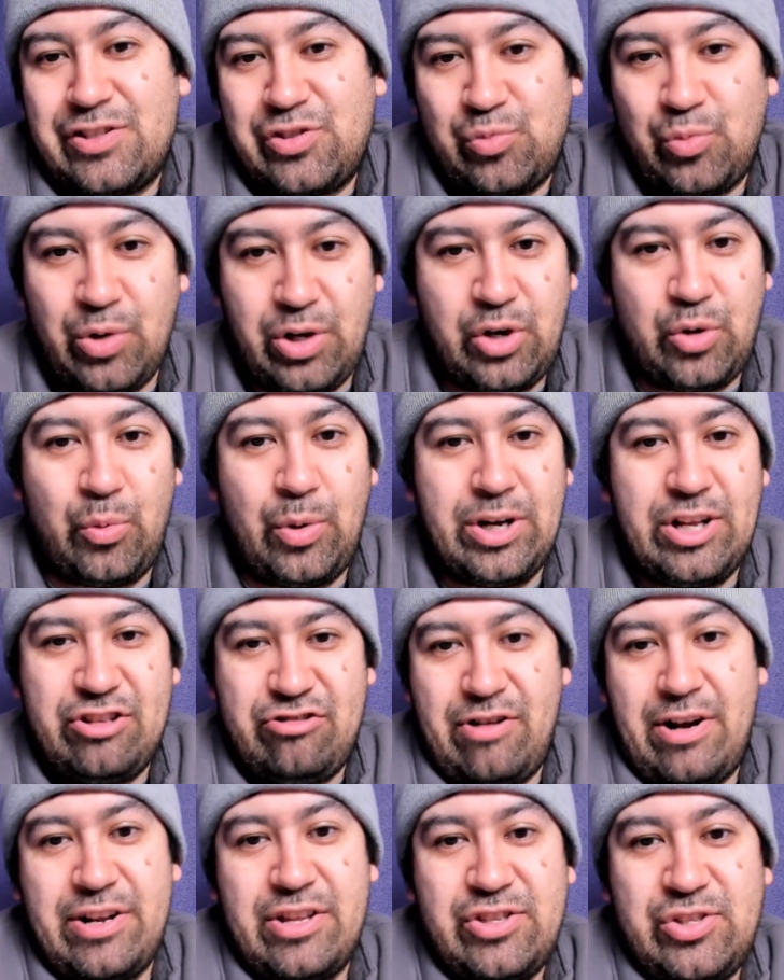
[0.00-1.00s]
We're going to
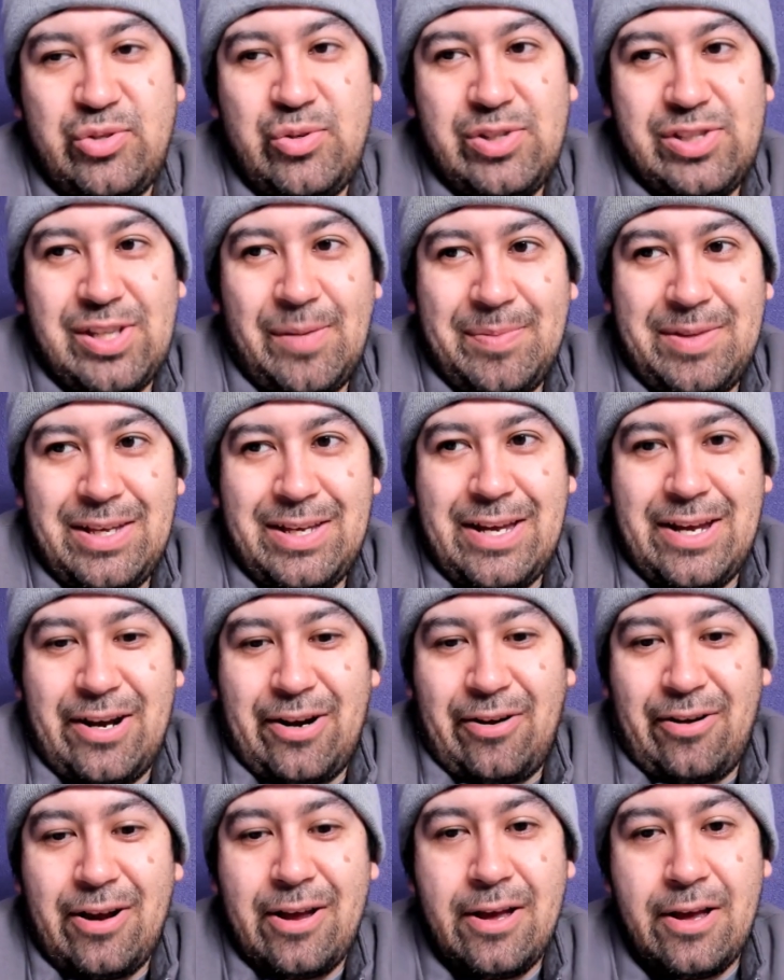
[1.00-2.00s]
try to do something here.